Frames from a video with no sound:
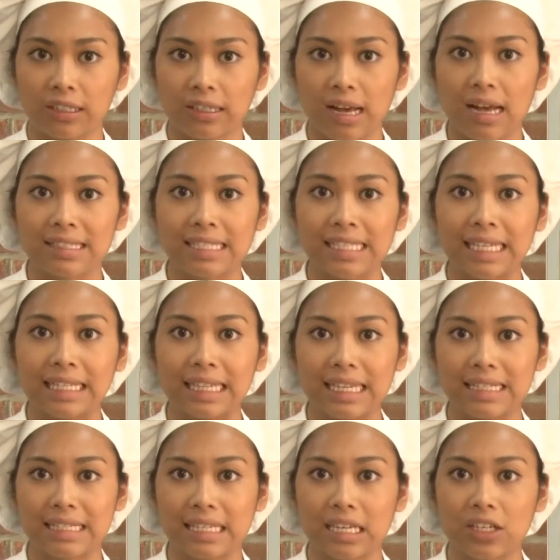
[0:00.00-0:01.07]
costing
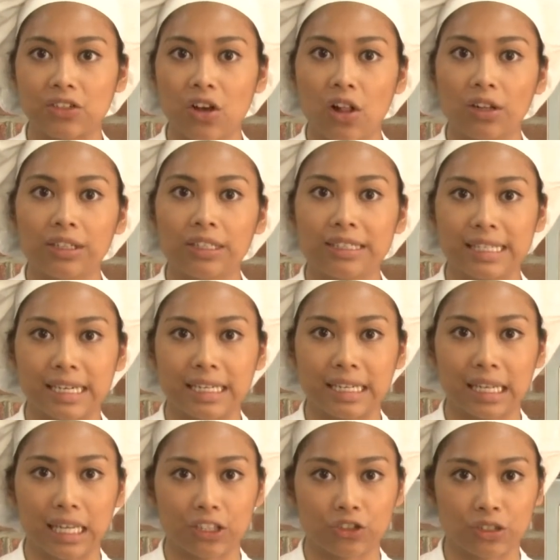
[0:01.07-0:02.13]
less than a dollar a day in
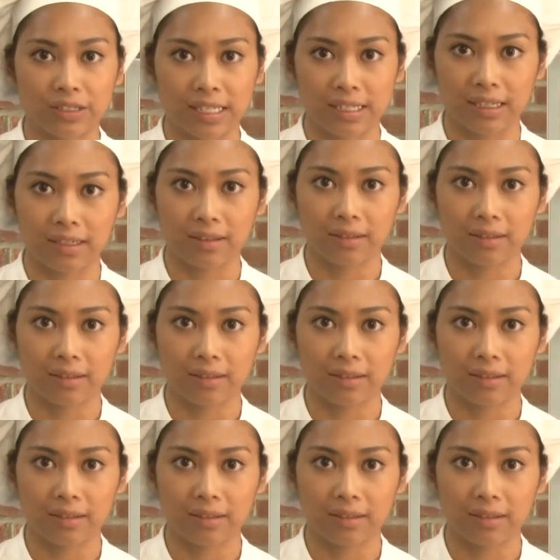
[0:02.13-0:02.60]
electricity.